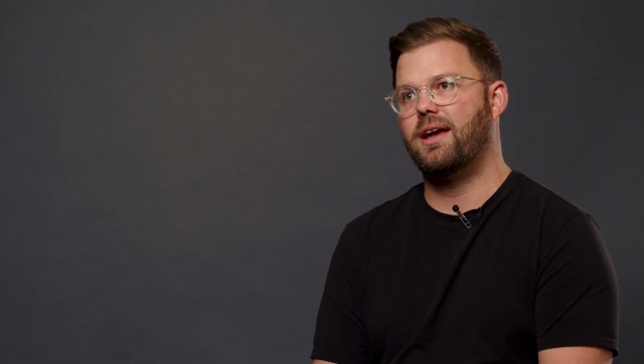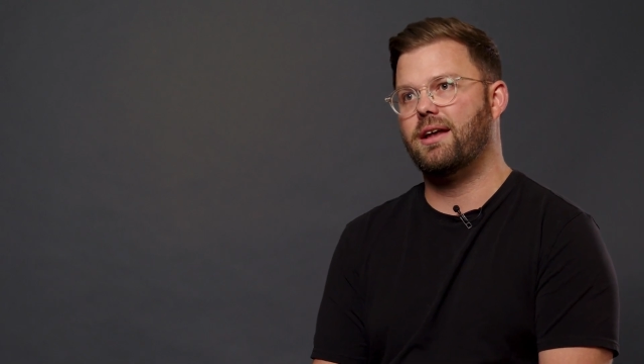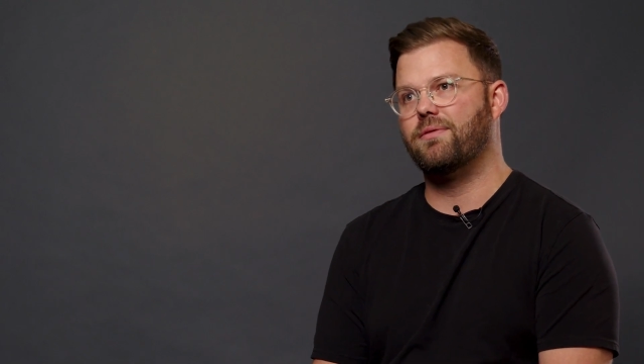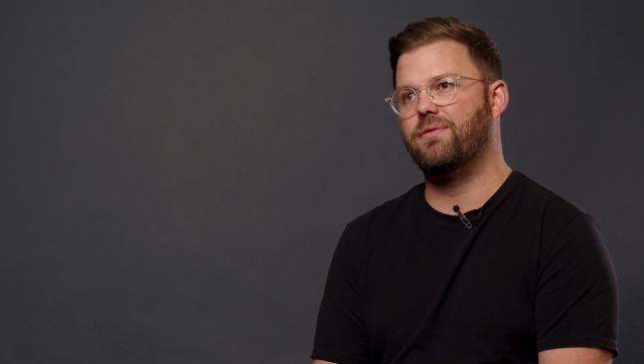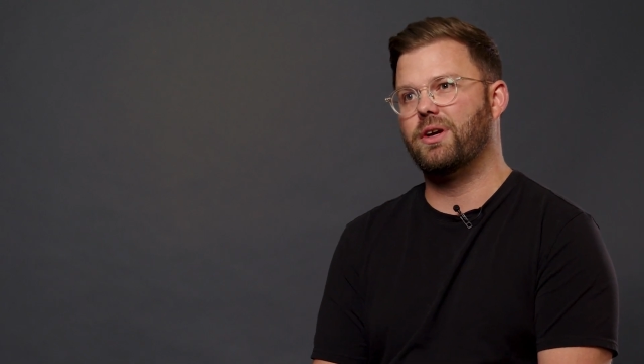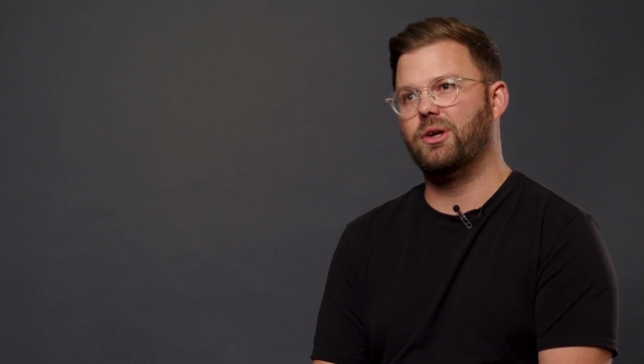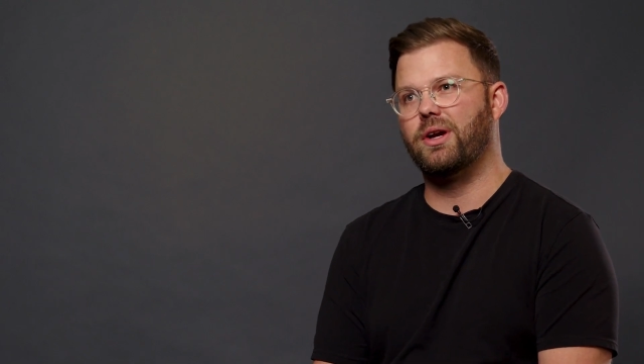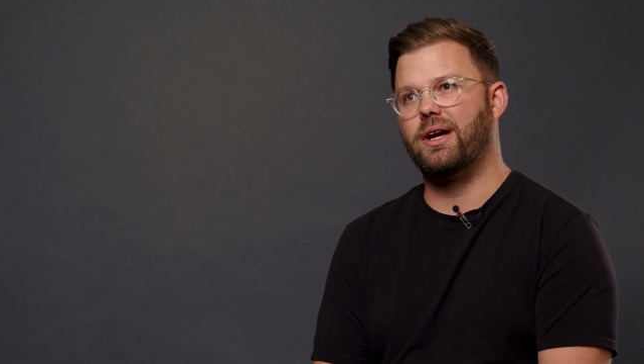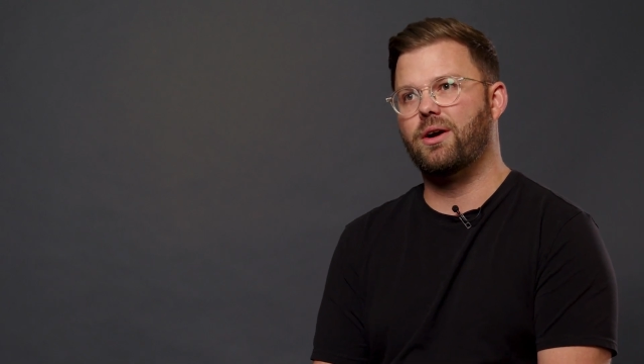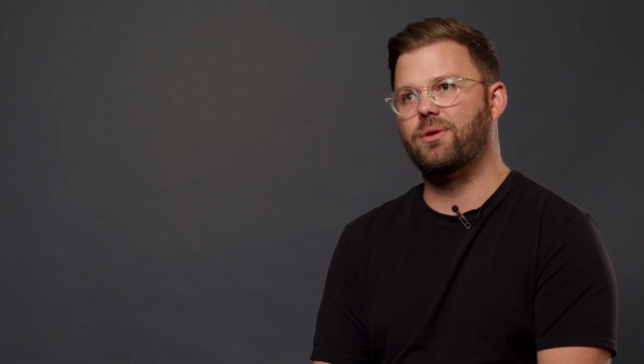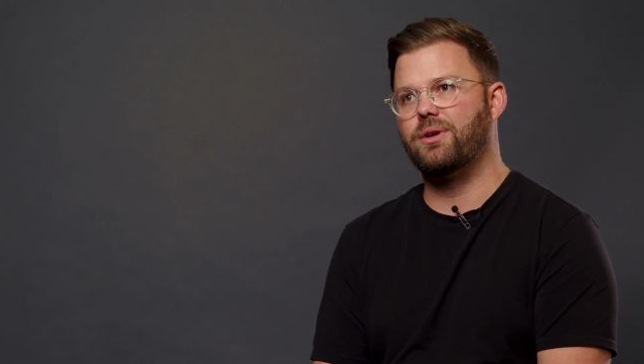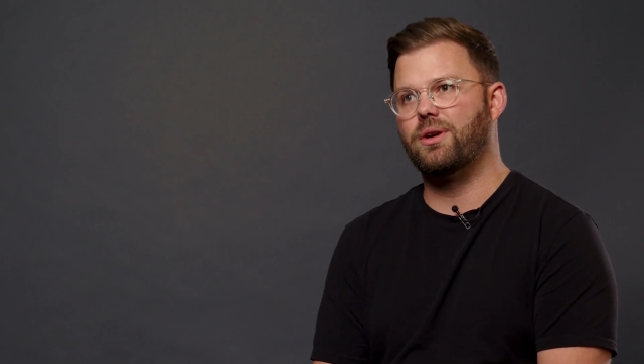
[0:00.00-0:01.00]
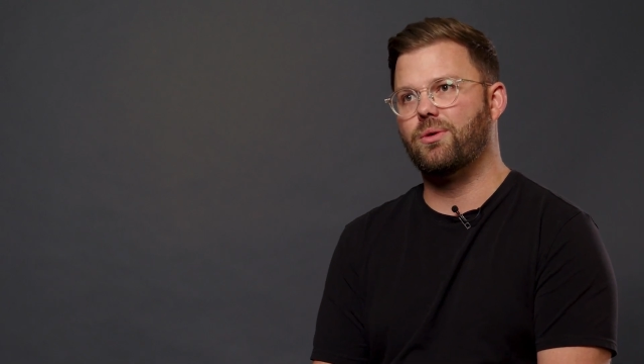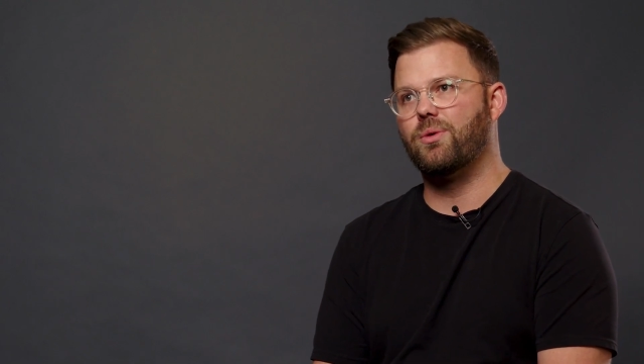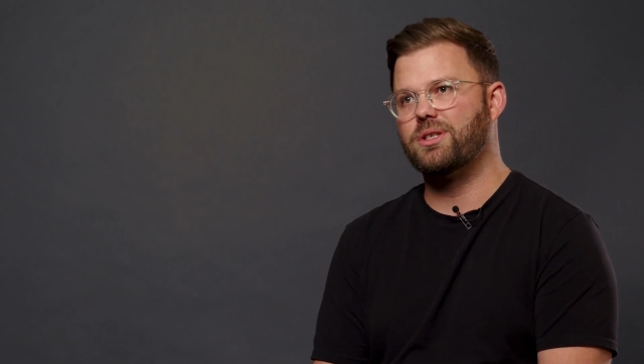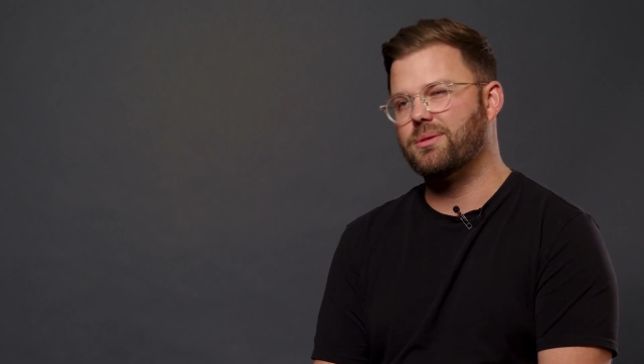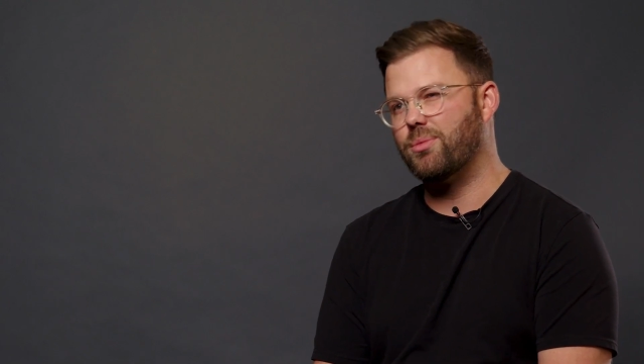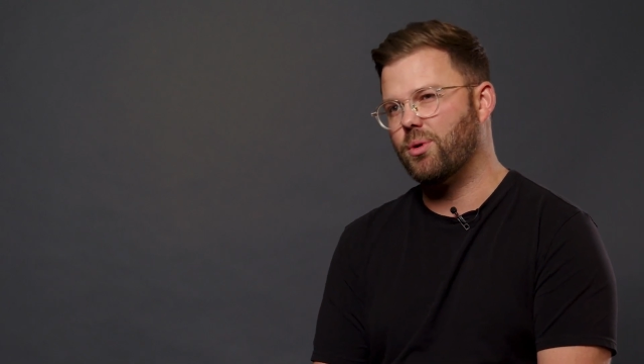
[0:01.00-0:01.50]
and figuring out, you know,
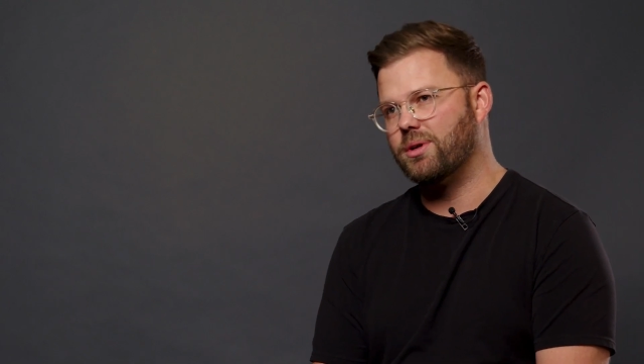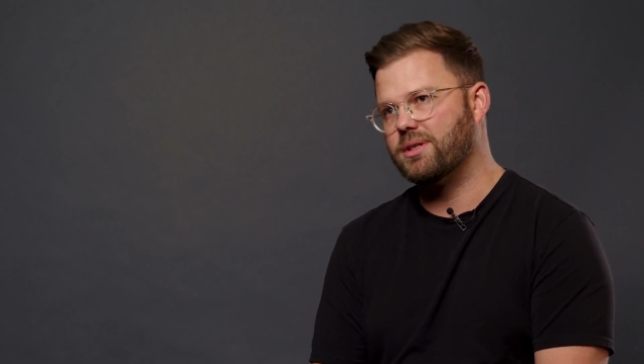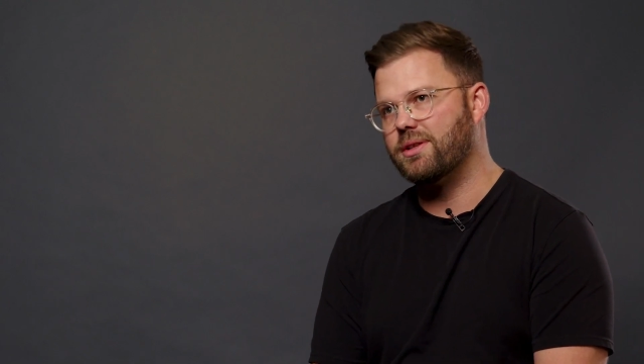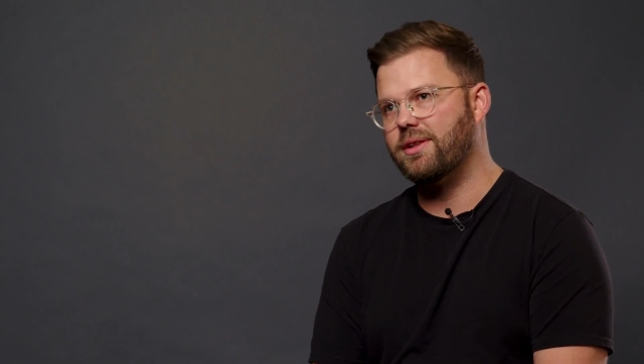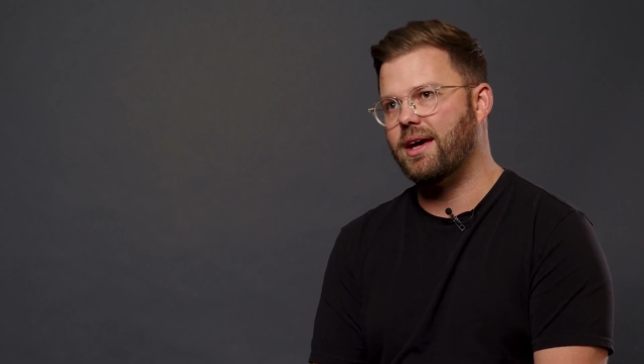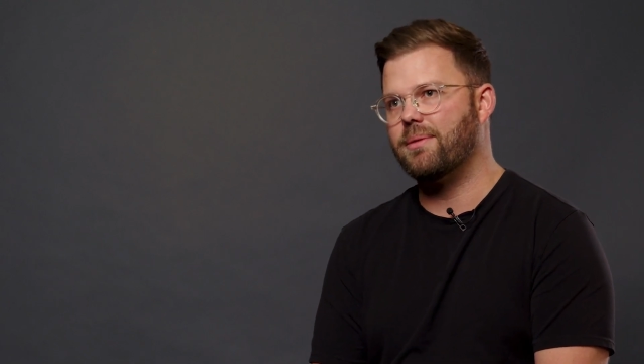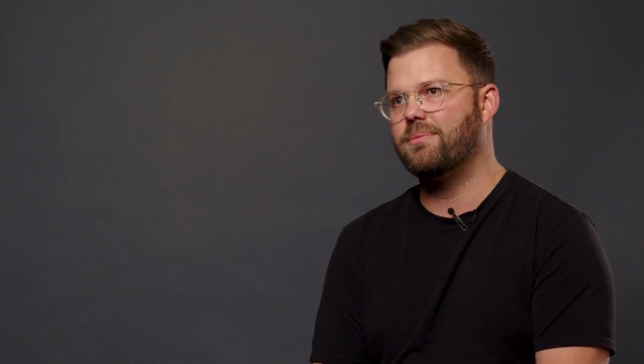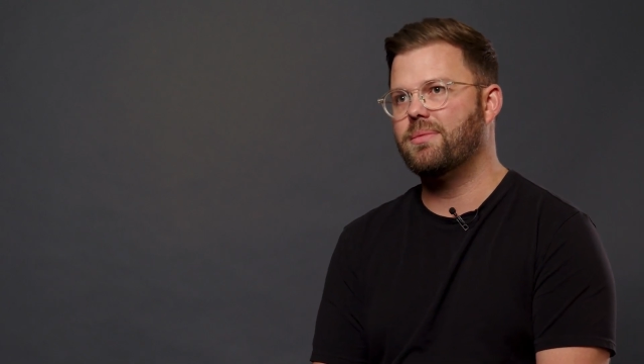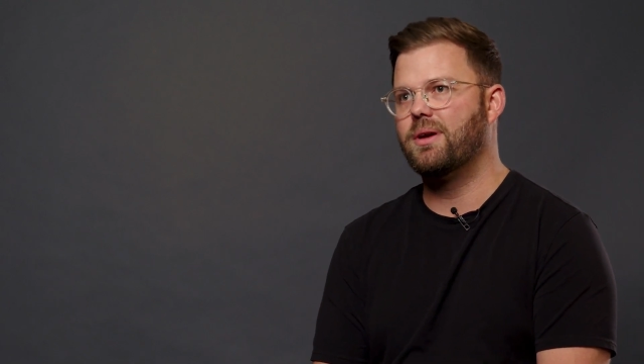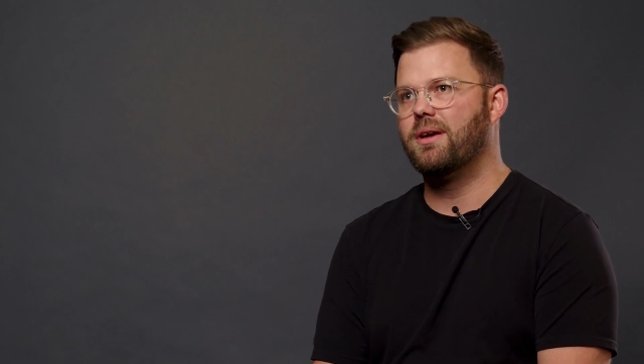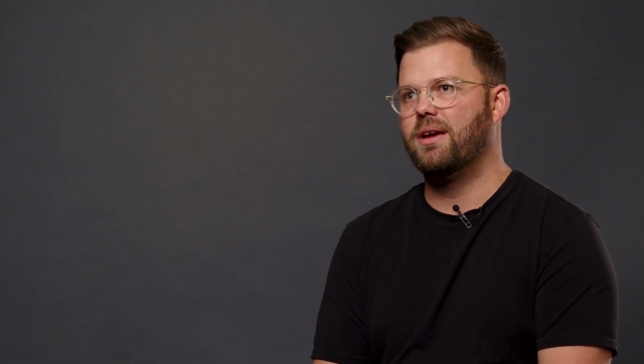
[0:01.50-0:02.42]
what's important to them